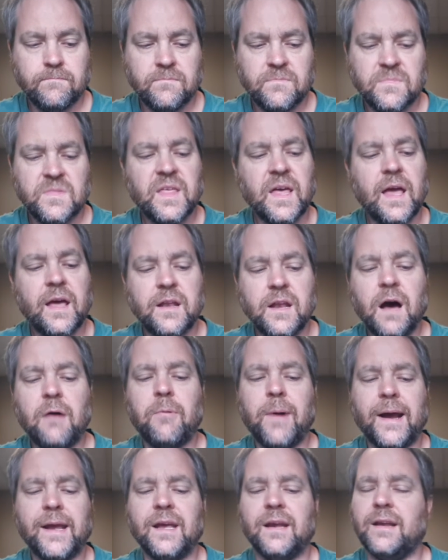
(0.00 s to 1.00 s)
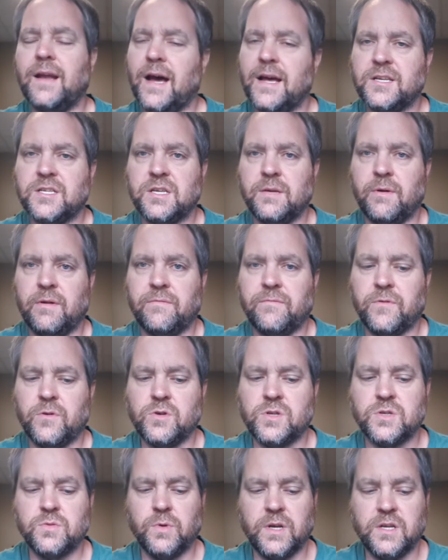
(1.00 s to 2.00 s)
They had not recognized him at
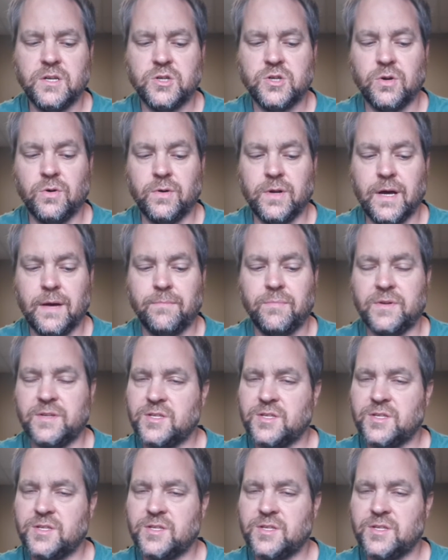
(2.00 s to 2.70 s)
first when he showed up,